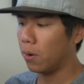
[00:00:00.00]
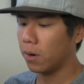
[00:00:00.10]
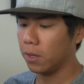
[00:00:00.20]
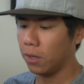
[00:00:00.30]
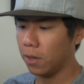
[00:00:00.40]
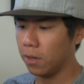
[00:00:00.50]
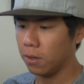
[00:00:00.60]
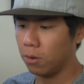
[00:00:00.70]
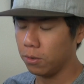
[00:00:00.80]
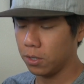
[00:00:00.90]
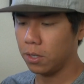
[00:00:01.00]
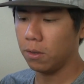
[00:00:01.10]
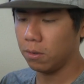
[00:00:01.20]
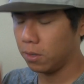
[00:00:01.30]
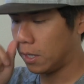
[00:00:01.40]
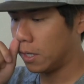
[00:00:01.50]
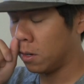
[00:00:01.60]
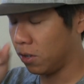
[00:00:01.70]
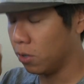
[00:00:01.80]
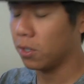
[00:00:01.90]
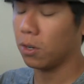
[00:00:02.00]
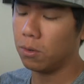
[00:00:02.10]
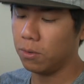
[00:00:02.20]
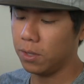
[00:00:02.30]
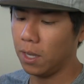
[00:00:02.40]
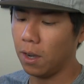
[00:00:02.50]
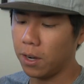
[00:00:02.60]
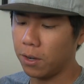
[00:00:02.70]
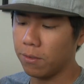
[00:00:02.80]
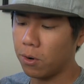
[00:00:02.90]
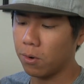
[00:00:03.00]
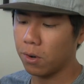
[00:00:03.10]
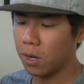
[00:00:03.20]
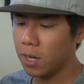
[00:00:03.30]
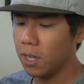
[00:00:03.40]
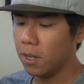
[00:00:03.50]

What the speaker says: or I'll hold it to use it to hold the audio recorder.